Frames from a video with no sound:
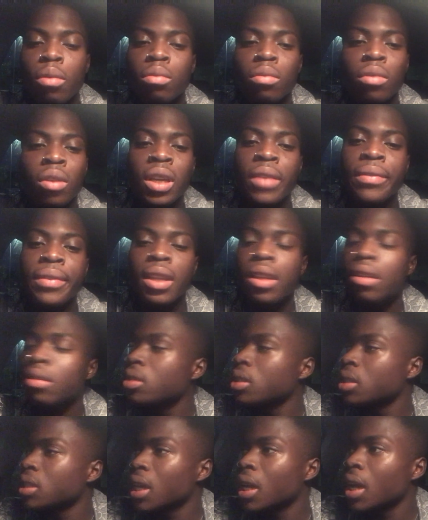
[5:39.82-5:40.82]
not even little
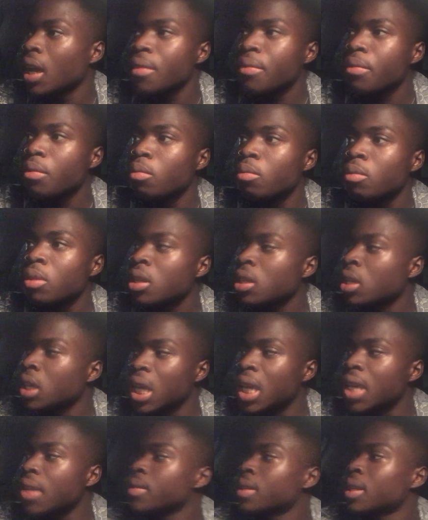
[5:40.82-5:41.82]
things like iPhone,
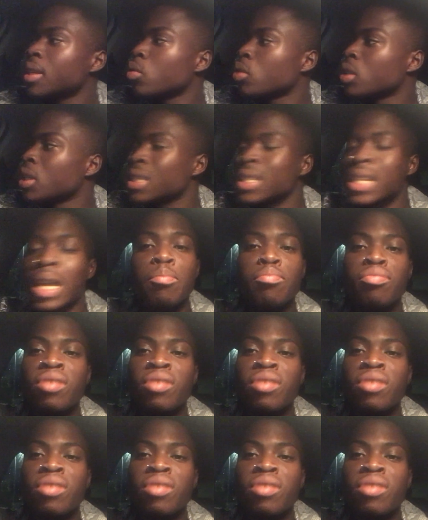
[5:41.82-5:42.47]
even little things like